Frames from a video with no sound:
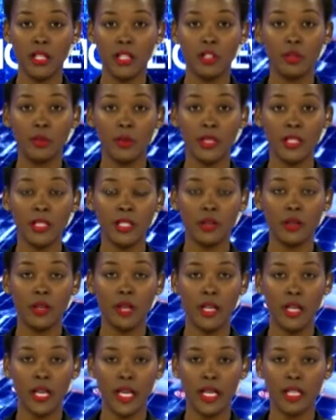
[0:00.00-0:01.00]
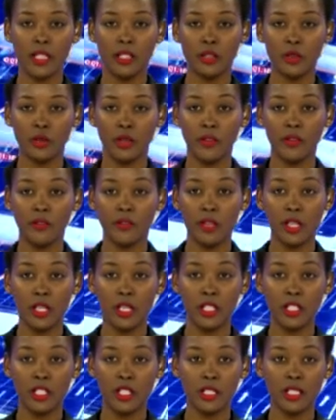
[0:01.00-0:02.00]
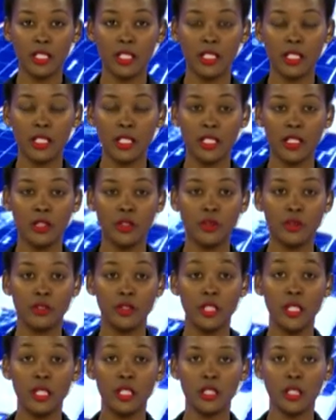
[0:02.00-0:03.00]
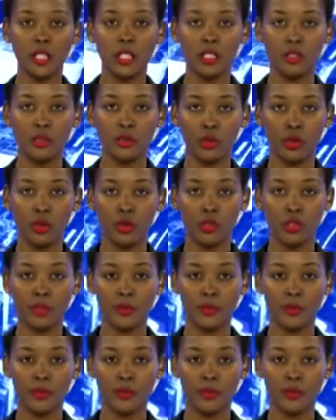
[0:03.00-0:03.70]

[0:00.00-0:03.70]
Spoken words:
humanitarian aid to a village in the city of Deir ez-Zor,